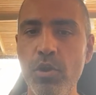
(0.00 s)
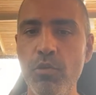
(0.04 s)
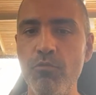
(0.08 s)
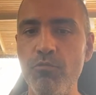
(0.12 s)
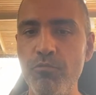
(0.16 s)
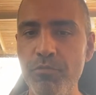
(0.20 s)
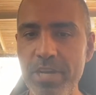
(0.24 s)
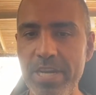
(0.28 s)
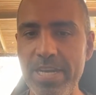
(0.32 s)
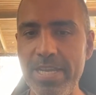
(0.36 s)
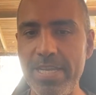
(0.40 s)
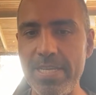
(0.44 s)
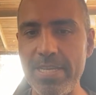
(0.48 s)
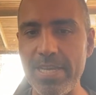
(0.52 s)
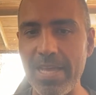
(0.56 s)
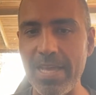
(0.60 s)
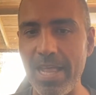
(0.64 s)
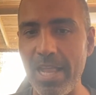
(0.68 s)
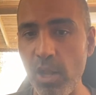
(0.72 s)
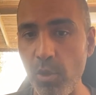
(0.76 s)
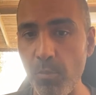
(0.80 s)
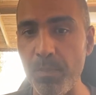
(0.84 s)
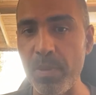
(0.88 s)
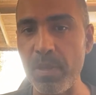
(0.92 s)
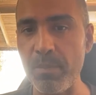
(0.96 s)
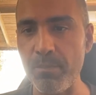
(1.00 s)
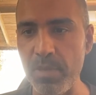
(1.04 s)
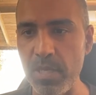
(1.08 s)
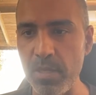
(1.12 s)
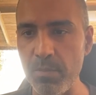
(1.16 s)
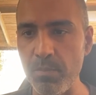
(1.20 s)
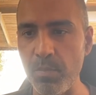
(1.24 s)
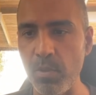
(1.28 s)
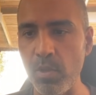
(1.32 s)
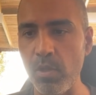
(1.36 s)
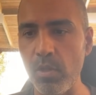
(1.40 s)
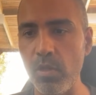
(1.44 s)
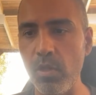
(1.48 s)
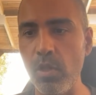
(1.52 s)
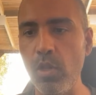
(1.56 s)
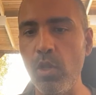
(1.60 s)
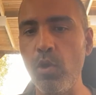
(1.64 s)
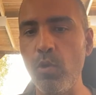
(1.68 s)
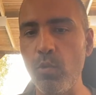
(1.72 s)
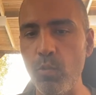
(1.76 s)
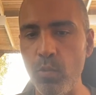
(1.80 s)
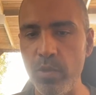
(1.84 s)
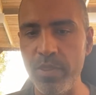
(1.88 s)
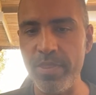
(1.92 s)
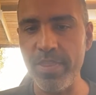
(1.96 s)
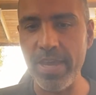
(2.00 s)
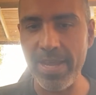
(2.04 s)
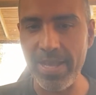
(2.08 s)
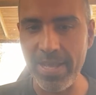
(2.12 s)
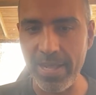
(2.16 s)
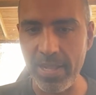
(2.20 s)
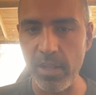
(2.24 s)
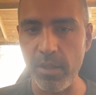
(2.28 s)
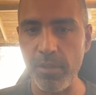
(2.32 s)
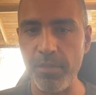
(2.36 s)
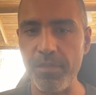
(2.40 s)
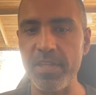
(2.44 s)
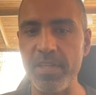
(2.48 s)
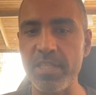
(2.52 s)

really helping people with their health.